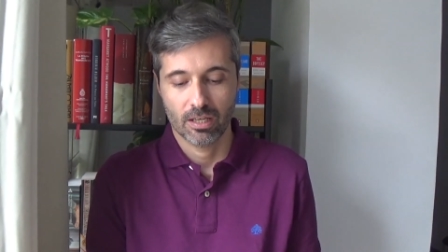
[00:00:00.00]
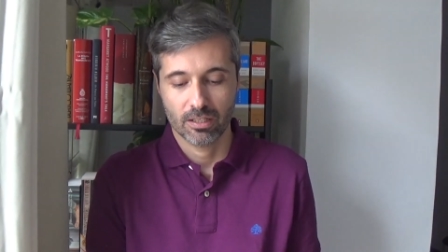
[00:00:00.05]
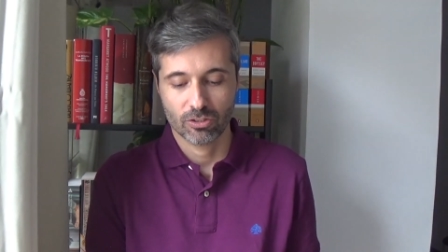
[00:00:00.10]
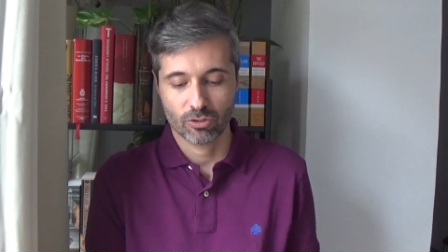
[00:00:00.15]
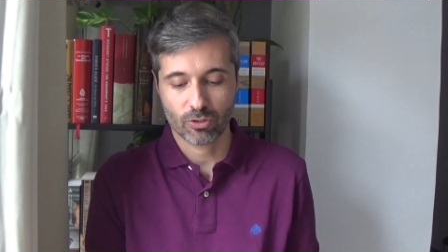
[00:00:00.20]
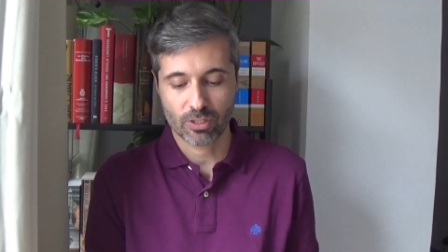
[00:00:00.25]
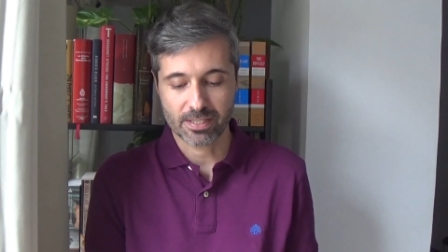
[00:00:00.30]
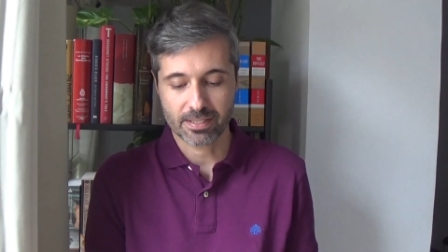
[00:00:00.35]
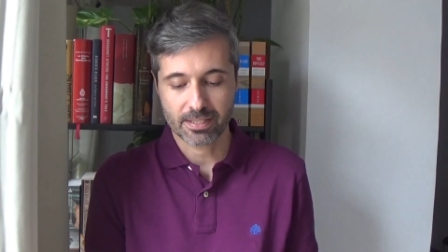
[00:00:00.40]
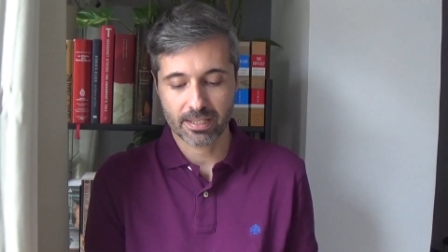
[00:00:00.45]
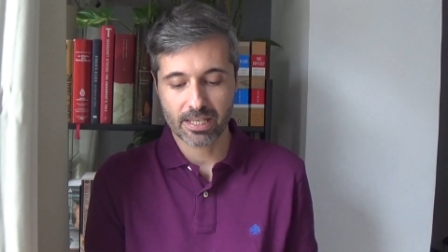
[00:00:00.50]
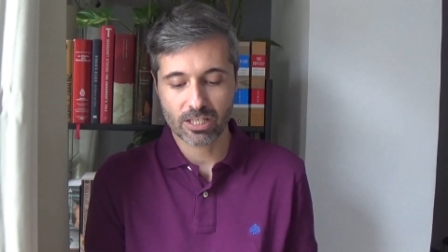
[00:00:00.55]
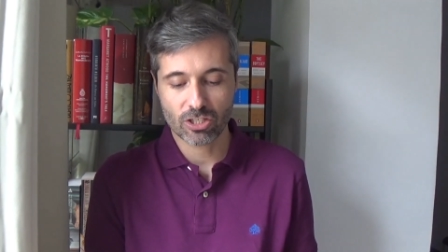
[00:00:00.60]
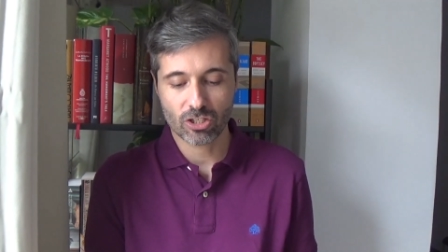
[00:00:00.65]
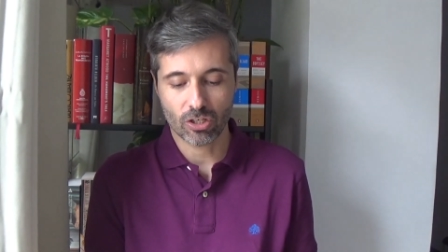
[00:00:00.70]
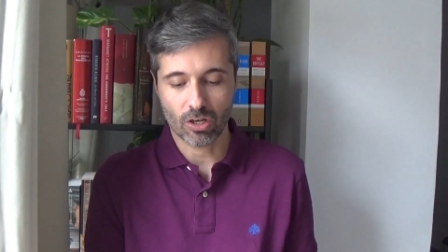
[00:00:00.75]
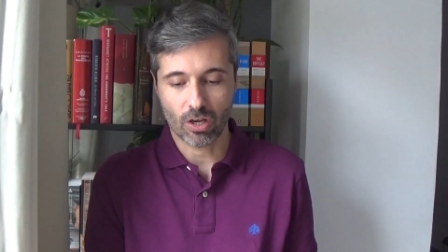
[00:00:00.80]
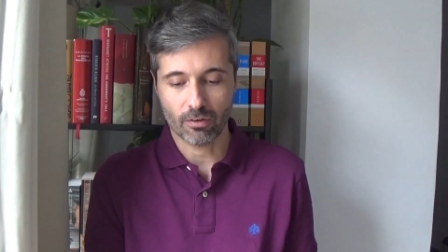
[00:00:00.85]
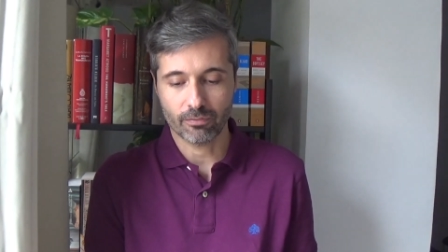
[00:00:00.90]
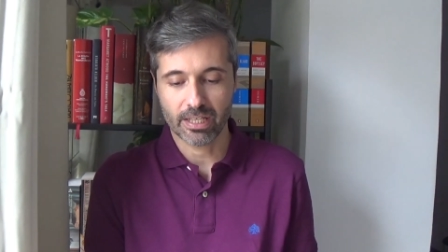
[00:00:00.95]

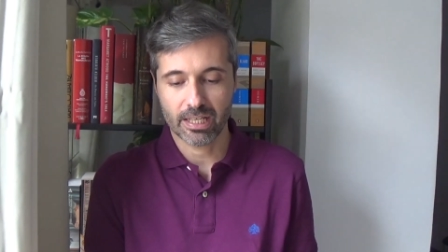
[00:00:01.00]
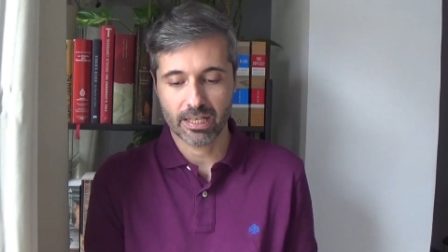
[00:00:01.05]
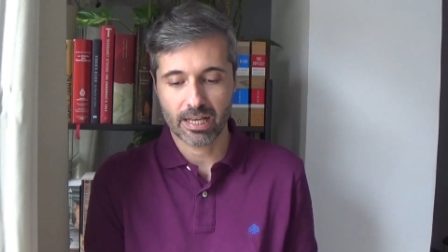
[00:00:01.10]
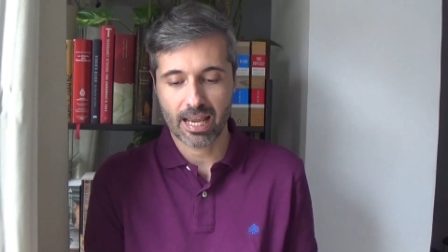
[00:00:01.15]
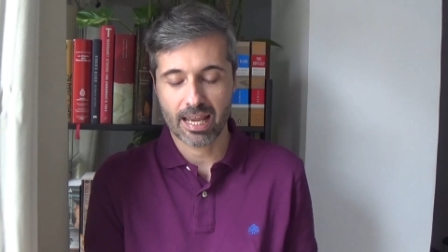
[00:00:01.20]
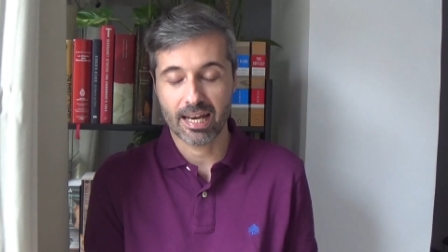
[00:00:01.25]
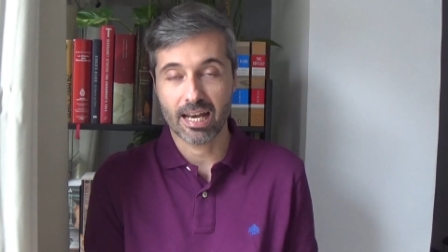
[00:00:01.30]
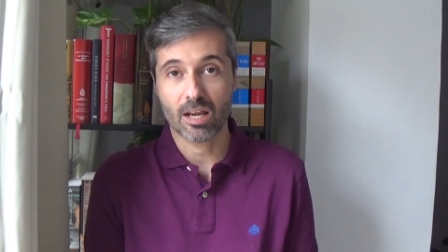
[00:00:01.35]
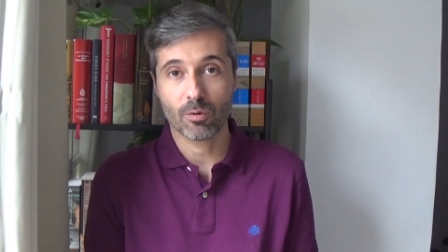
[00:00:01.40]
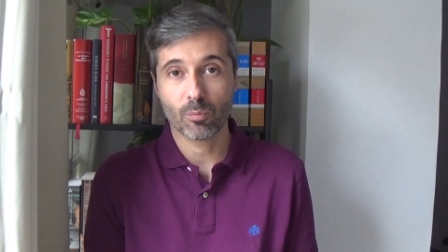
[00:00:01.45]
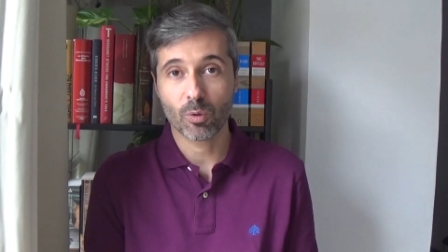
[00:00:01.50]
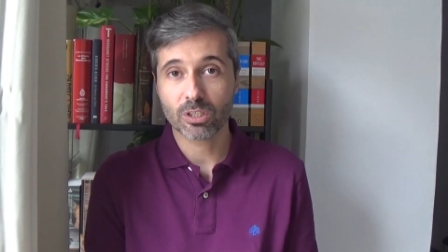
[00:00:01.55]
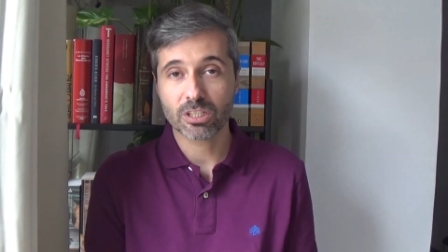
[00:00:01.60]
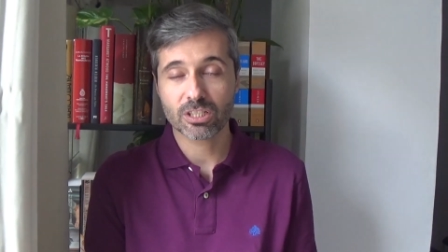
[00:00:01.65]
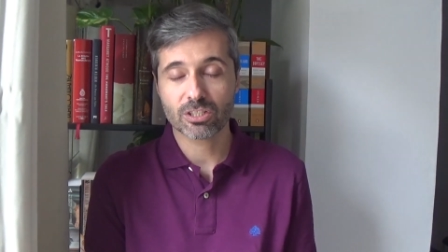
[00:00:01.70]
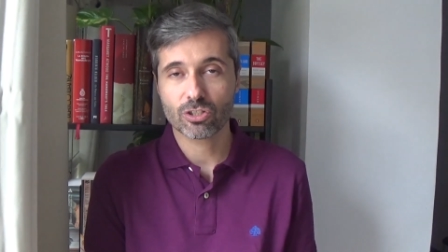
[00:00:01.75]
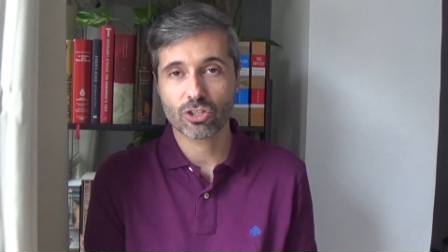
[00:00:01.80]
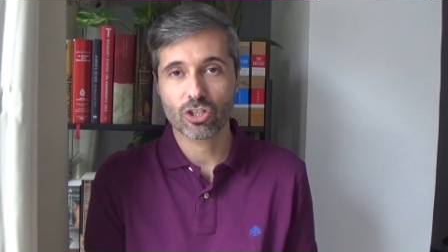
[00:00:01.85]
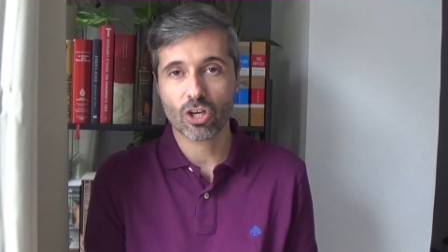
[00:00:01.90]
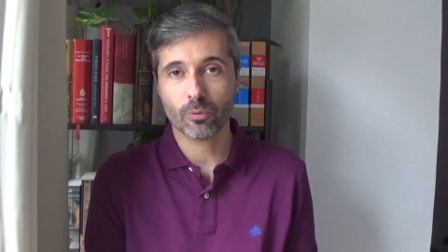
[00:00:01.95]
translation of it, and I
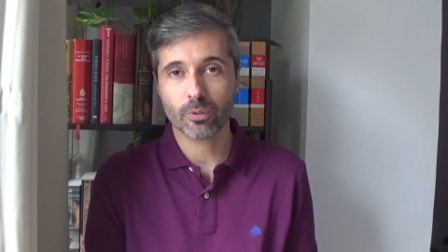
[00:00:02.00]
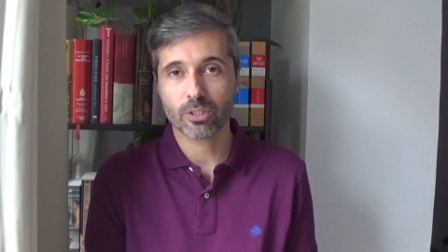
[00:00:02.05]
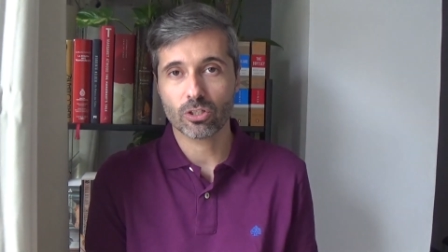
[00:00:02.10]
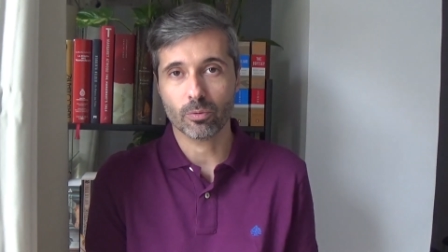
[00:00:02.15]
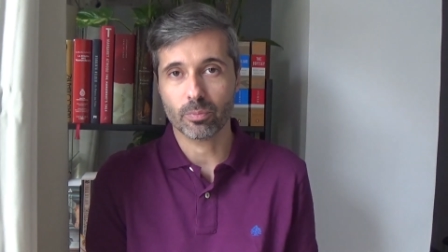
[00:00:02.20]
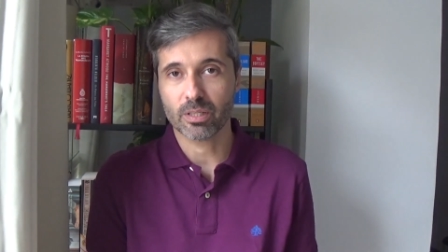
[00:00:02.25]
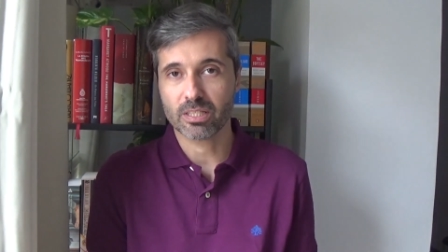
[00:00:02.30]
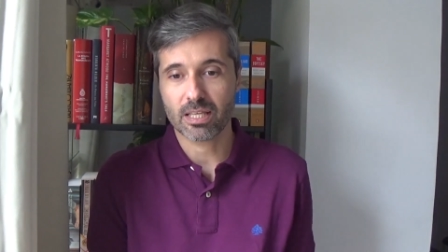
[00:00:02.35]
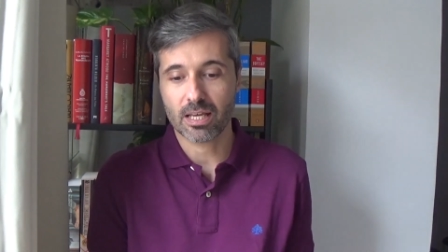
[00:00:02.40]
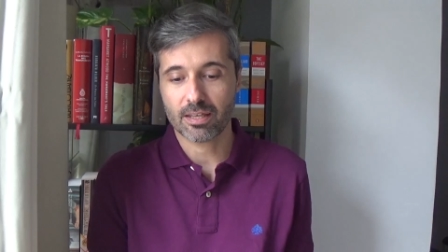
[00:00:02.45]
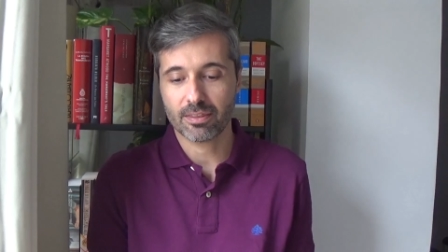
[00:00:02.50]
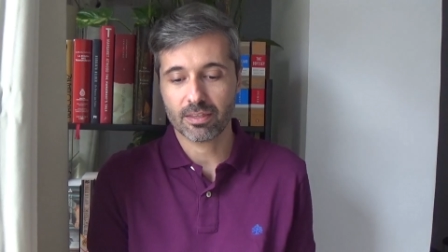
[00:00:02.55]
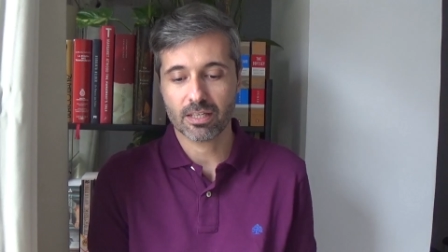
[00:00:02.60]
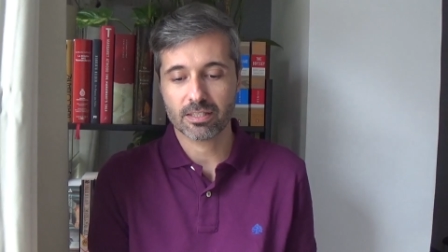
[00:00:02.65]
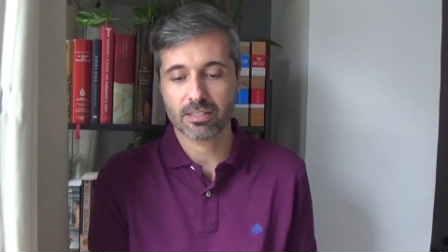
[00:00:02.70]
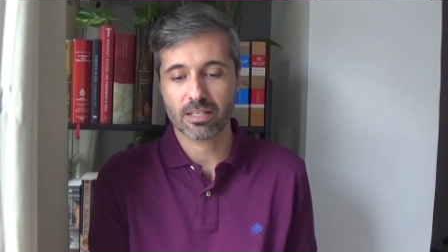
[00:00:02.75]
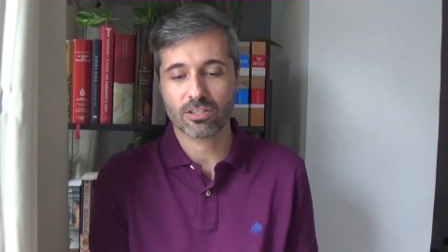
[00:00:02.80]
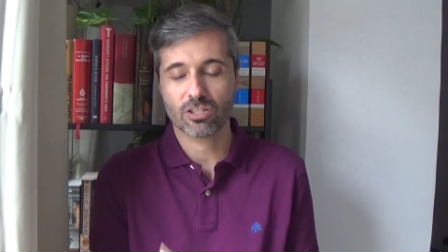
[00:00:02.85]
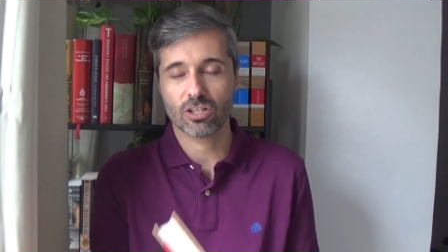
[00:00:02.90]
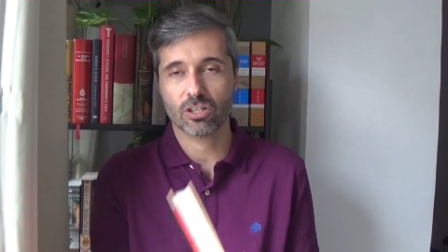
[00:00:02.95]
wanted to show it to you because I think
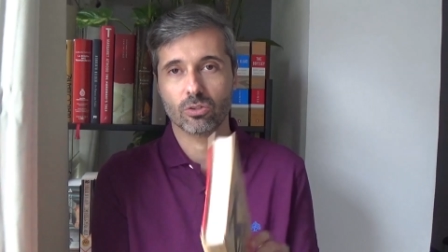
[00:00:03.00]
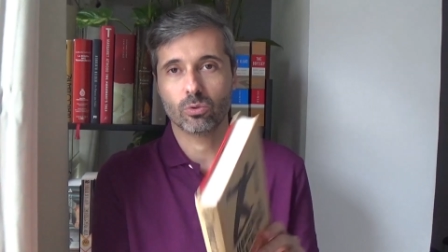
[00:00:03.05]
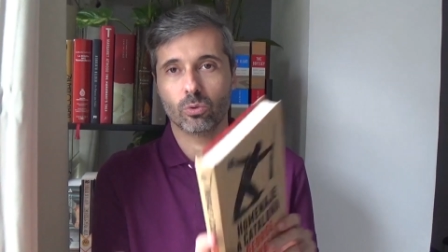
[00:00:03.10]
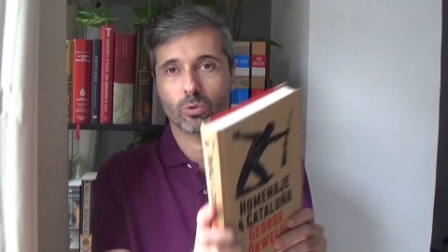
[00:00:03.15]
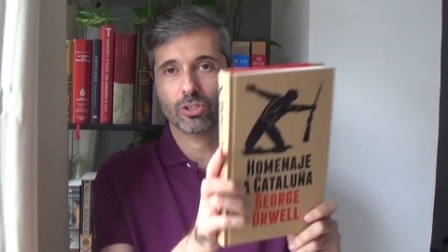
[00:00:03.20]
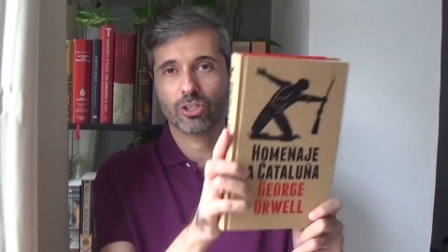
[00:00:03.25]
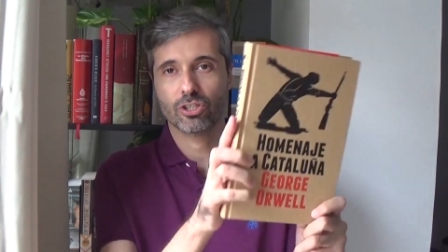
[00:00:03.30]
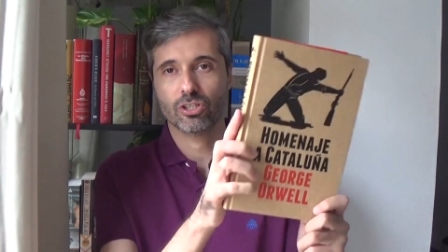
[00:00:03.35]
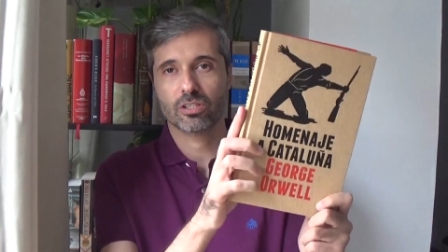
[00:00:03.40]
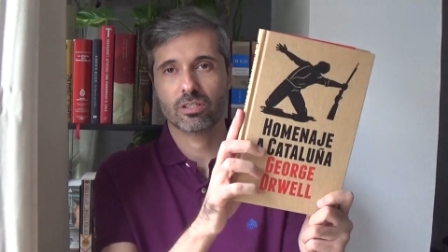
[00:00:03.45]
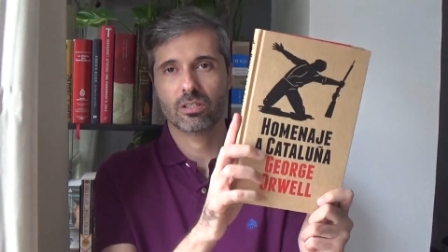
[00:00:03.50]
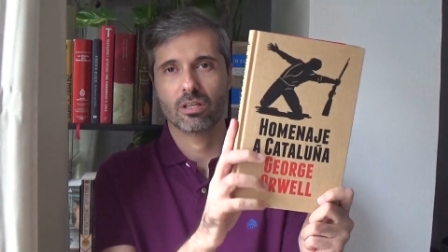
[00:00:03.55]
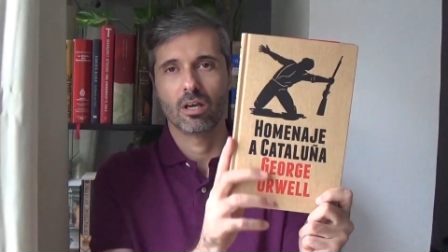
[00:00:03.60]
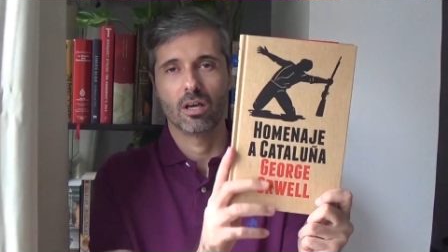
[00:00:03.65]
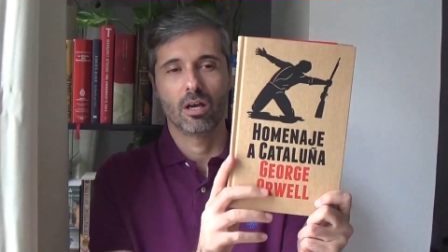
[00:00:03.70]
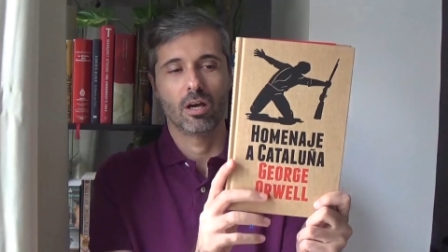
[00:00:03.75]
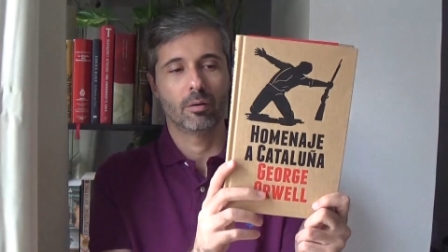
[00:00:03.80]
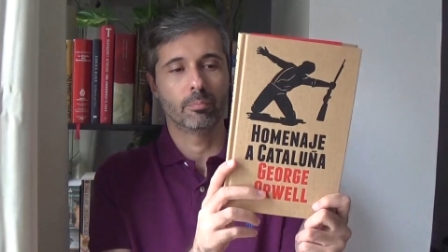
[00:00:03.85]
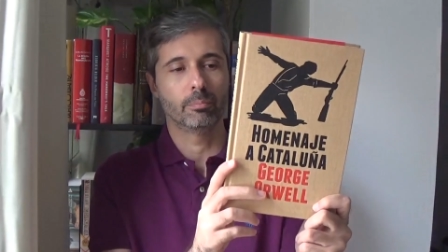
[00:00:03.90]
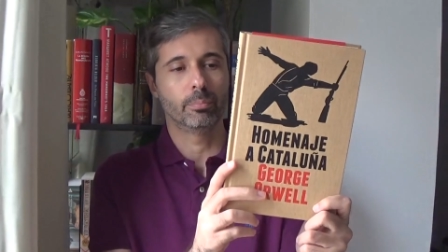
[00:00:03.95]
it's such a
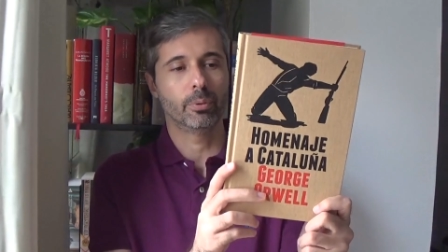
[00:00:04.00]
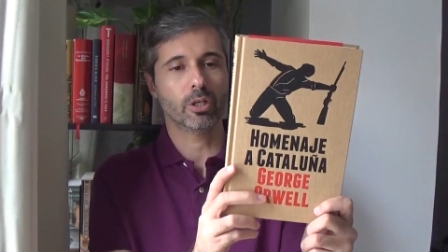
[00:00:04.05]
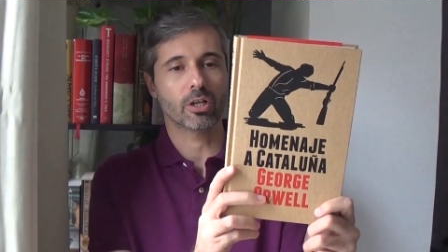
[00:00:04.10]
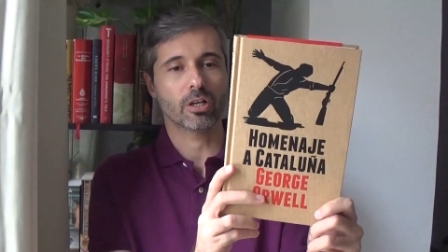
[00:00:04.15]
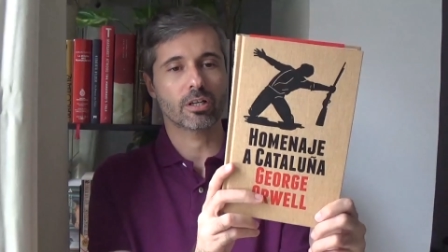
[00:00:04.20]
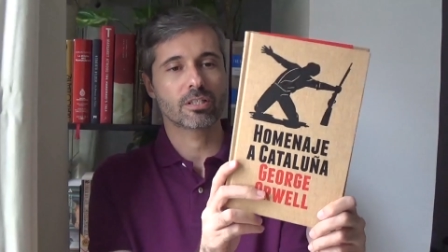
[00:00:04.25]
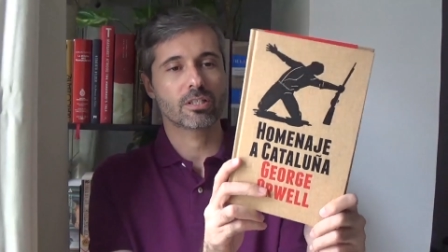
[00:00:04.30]
gorgeous book.